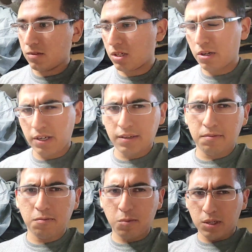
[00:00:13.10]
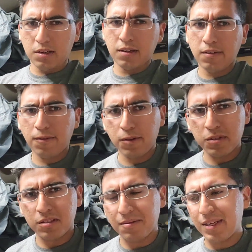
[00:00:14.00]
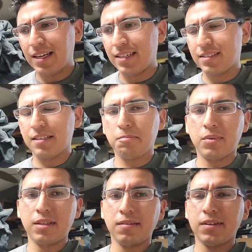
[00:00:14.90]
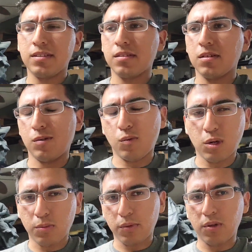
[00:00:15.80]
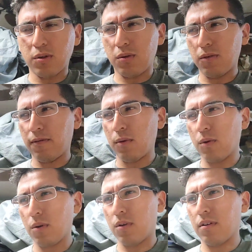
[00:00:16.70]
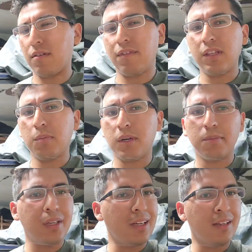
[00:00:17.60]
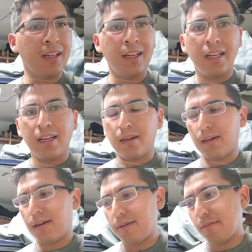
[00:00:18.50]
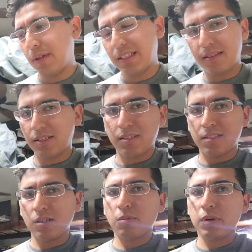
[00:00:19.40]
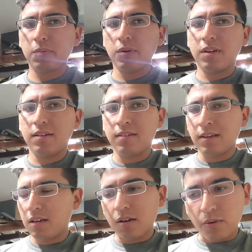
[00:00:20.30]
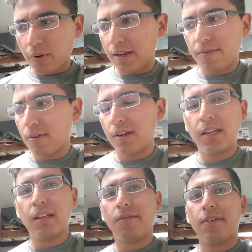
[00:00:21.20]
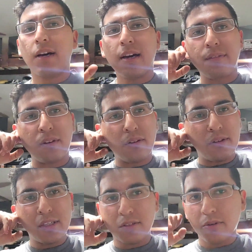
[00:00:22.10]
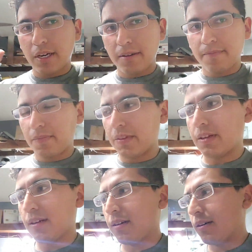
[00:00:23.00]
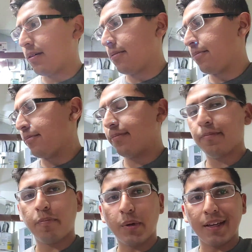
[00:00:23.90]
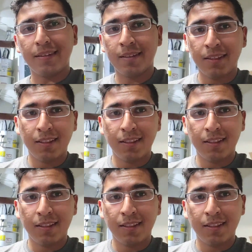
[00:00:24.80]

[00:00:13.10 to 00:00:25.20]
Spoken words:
current run of the fuel system it has, I believe it's a Worldbro 450 pump in it. It's just a single pump unit, great for E85. You know, it does great. But